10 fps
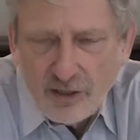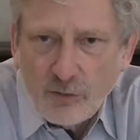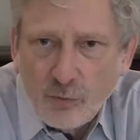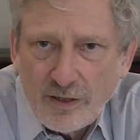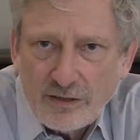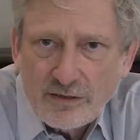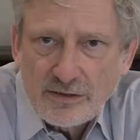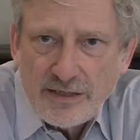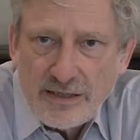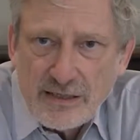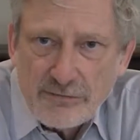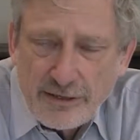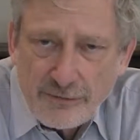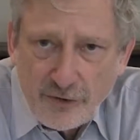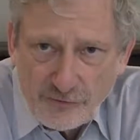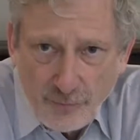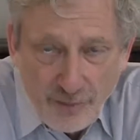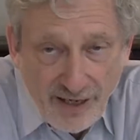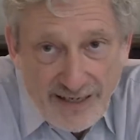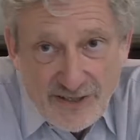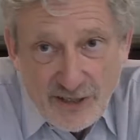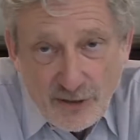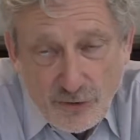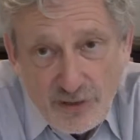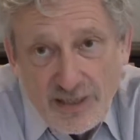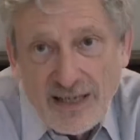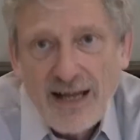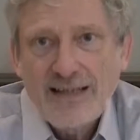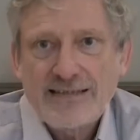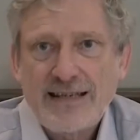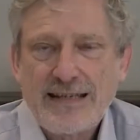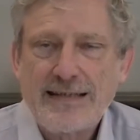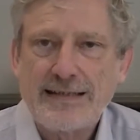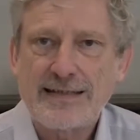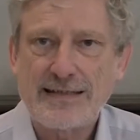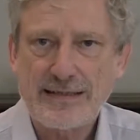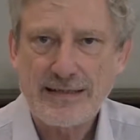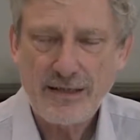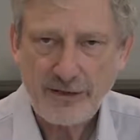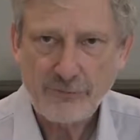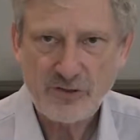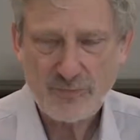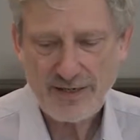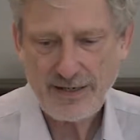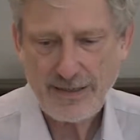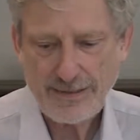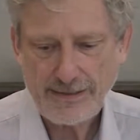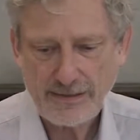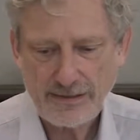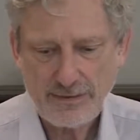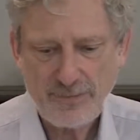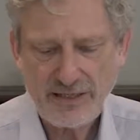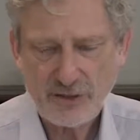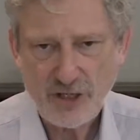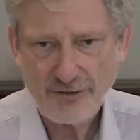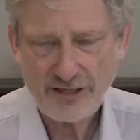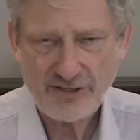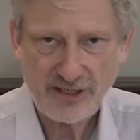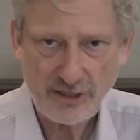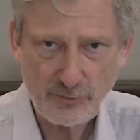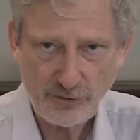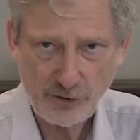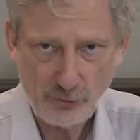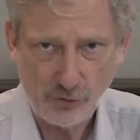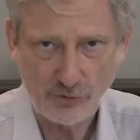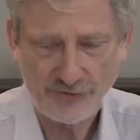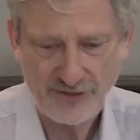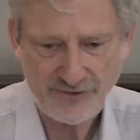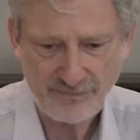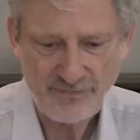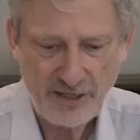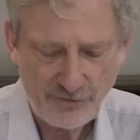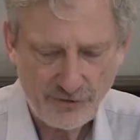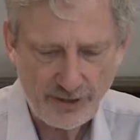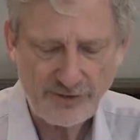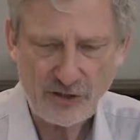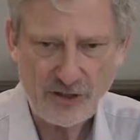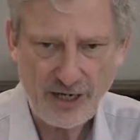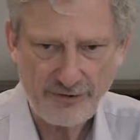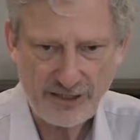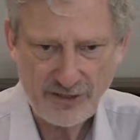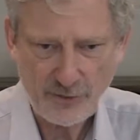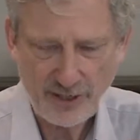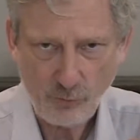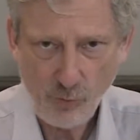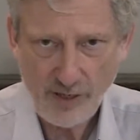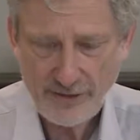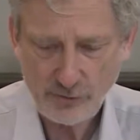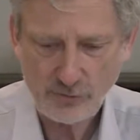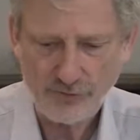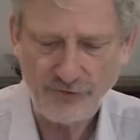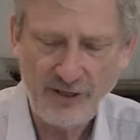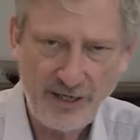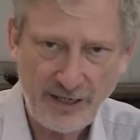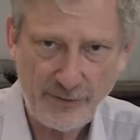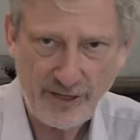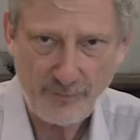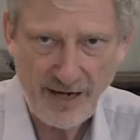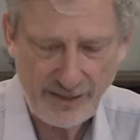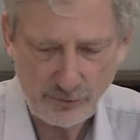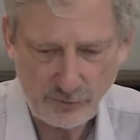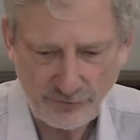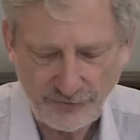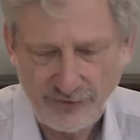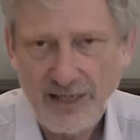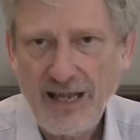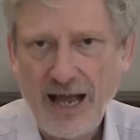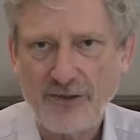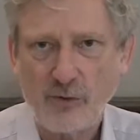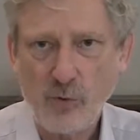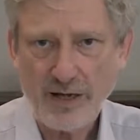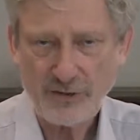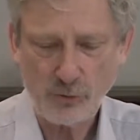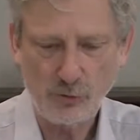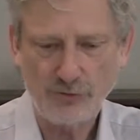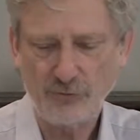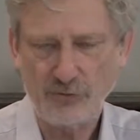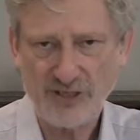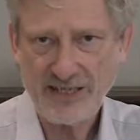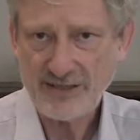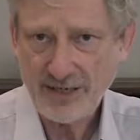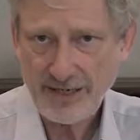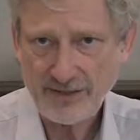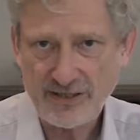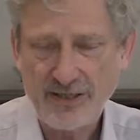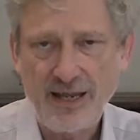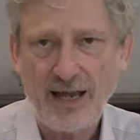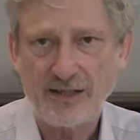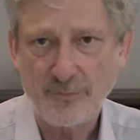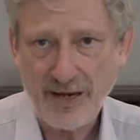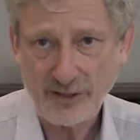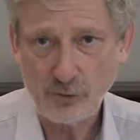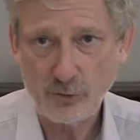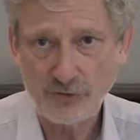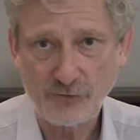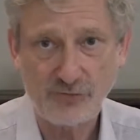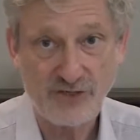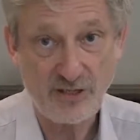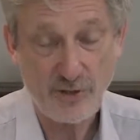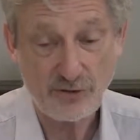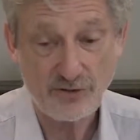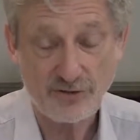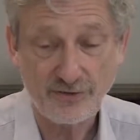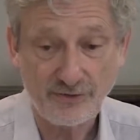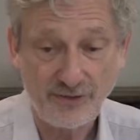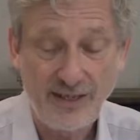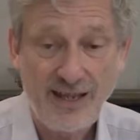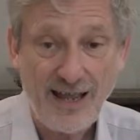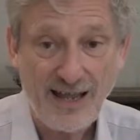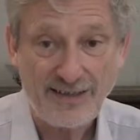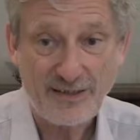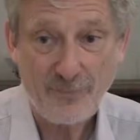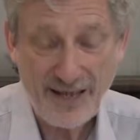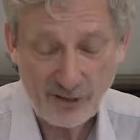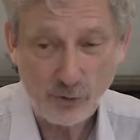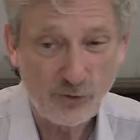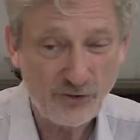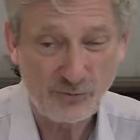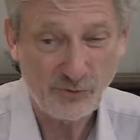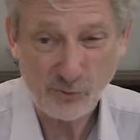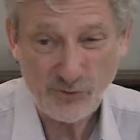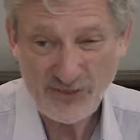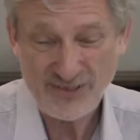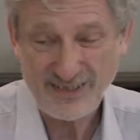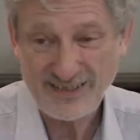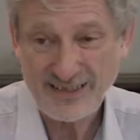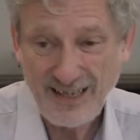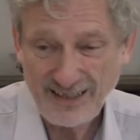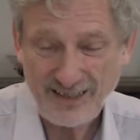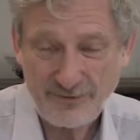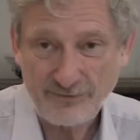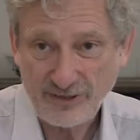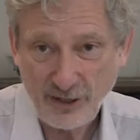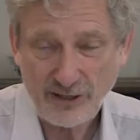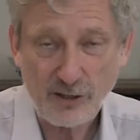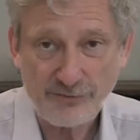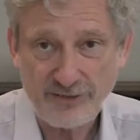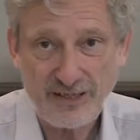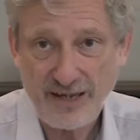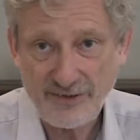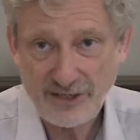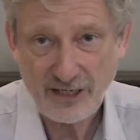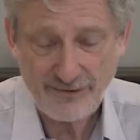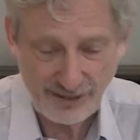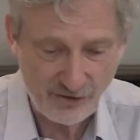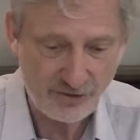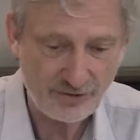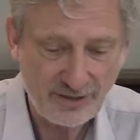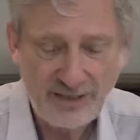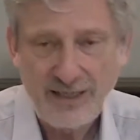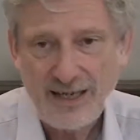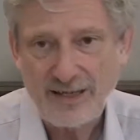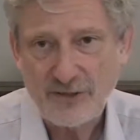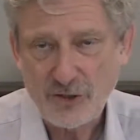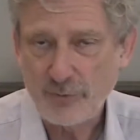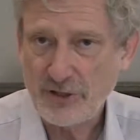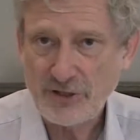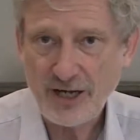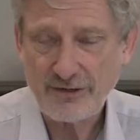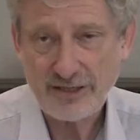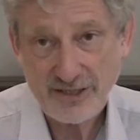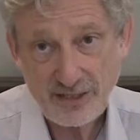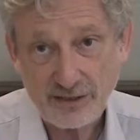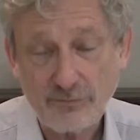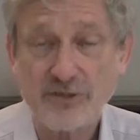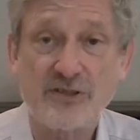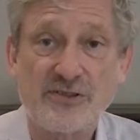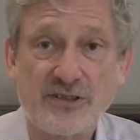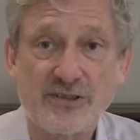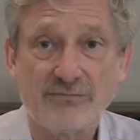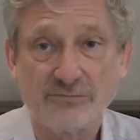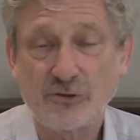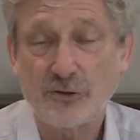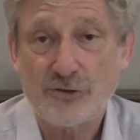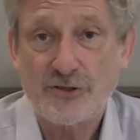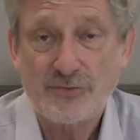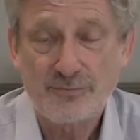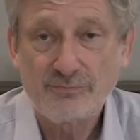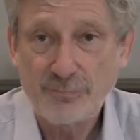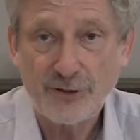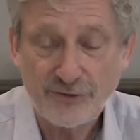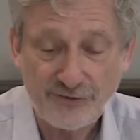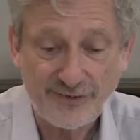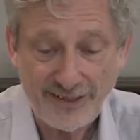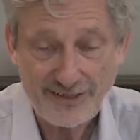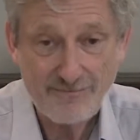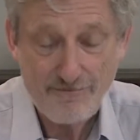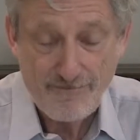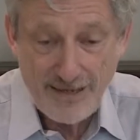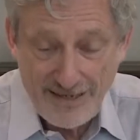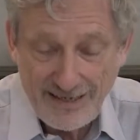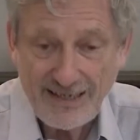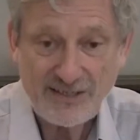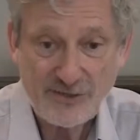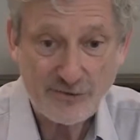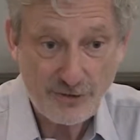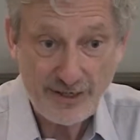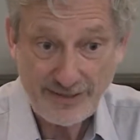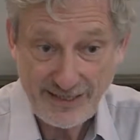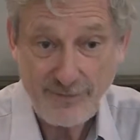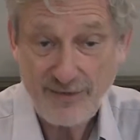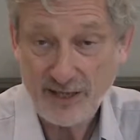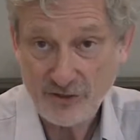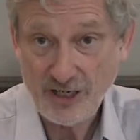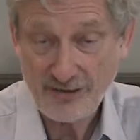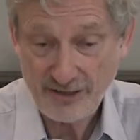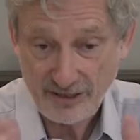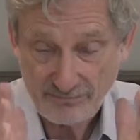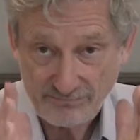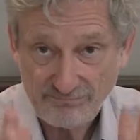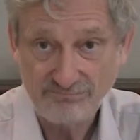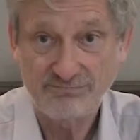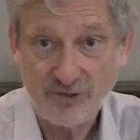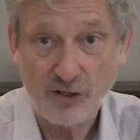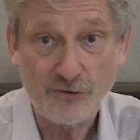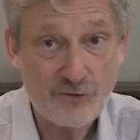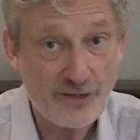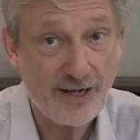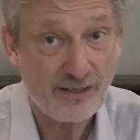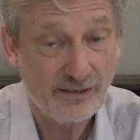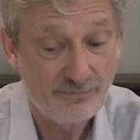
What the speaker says: Well, the Greek philosopher Plato said that life was a bit like being a charioteer with two horses. Driving a chariot, you had a white horse and you had a black horse. And the white horse was the intellect and the black horse was the emotions. And the black horse was always kind of going off in another direction. And the job of the charioteer, which is the conscious person there, is to try and keep that chariot on track.